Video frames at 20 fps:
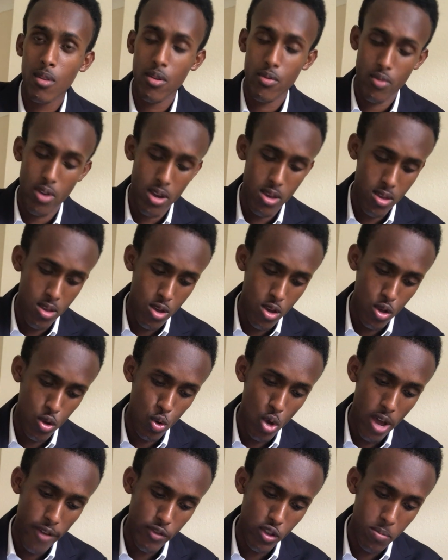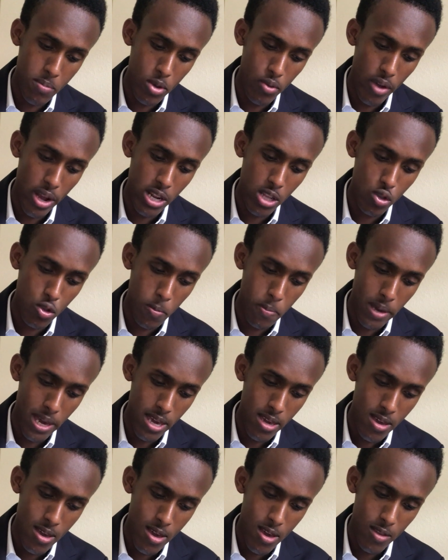right? You have to be ready to
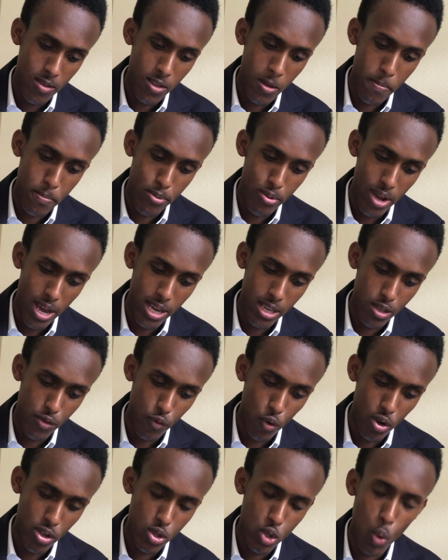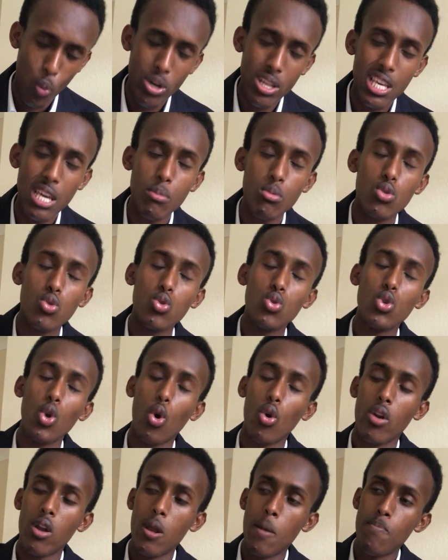pay the price for it. So when it comes to
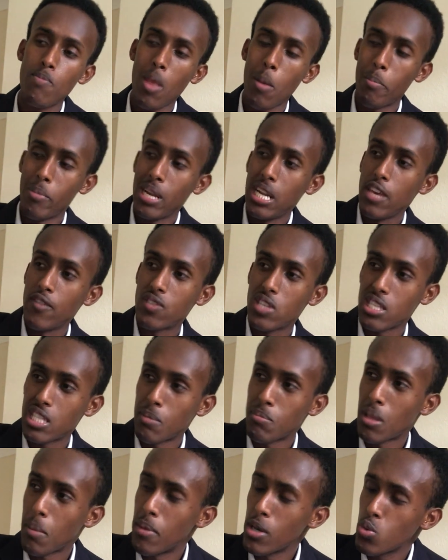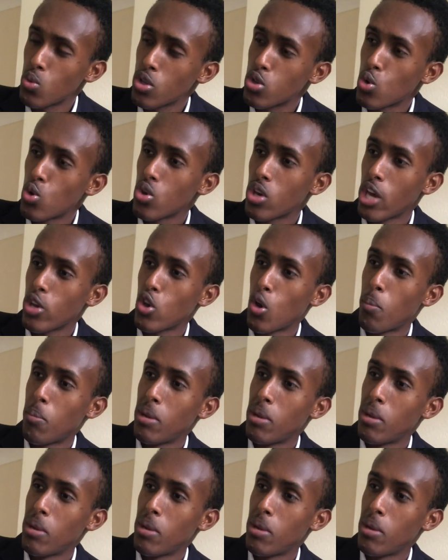your belief system, the best way to look at your